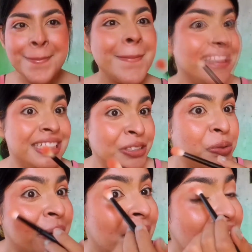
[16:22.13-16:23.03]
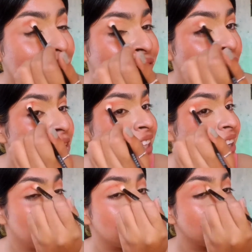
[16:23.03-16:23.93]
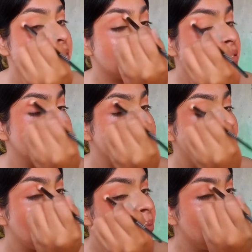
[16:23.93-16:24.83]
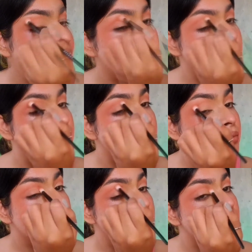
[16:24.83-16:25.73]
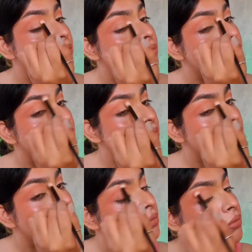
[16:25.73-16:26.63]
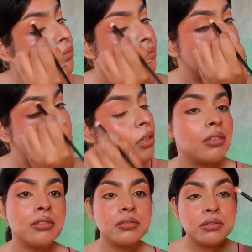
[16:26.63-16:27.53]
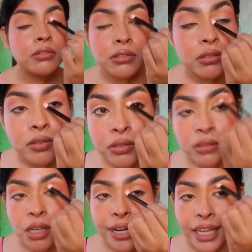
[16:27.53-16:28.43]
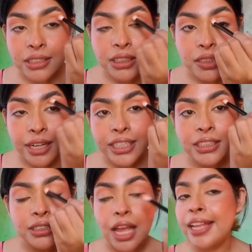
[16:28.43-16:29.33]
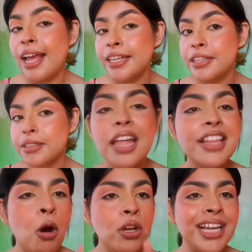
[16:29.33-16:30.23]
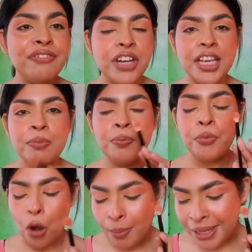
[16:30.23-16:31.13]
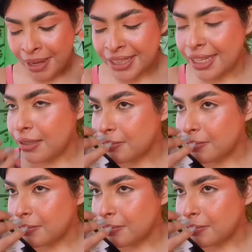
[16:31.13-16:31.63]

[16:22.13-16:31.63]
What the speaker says: This is too pigmented, I forgot that. It blends also really good. It's not patchy and it's not stubborn and sticking to one place. Nice, nice. I like it. The only freaking problem I think